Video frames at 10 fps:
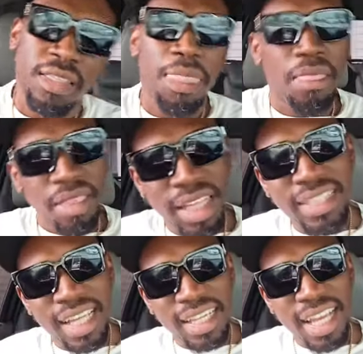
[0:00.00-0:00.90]
That's a
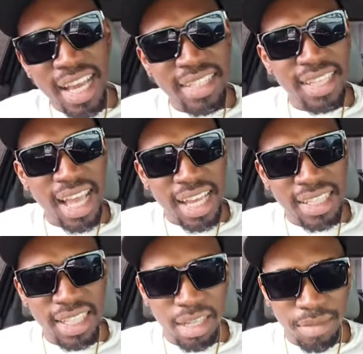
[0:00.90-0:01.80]
nice
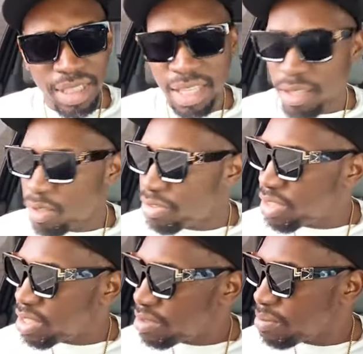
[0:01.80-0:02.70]
idea, Mister Tufton.
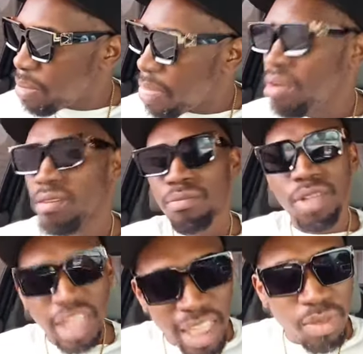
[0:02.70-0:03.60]
But
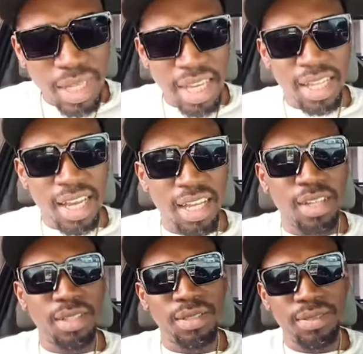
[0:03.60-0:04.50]
guess what you're not going to
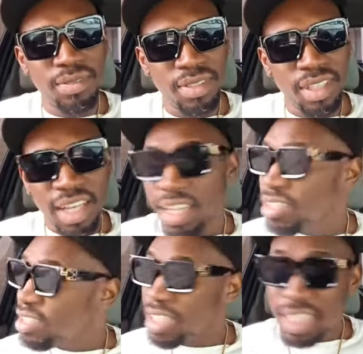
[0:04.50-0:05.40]
do?
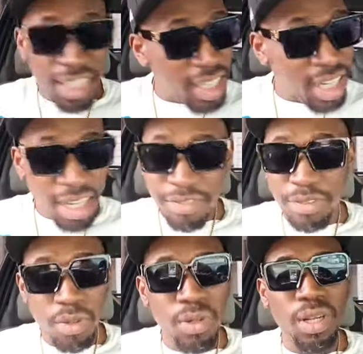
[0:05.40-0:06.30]
You can't
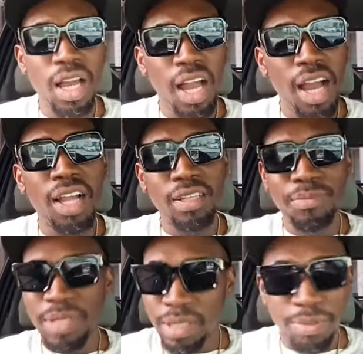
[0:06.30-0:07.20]
fool all the
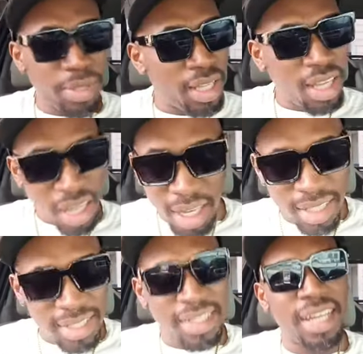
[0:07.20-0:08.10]
people all the
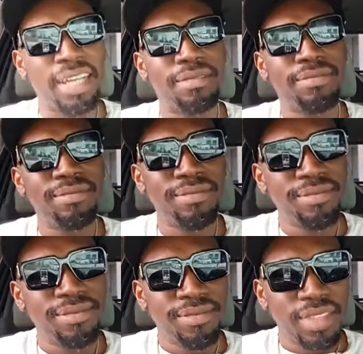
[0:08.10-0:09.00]
time.
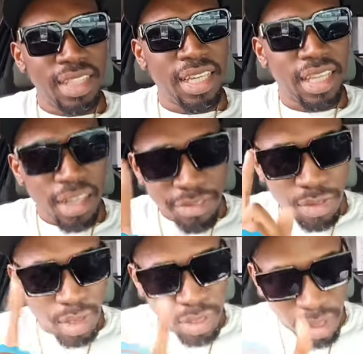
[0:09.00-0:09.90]
You can't fool
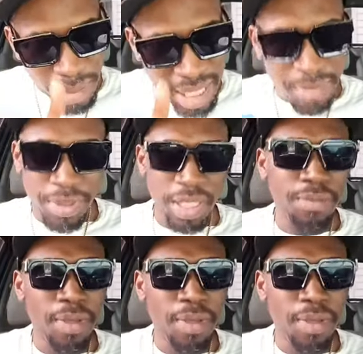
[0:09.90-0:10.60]
some of the people.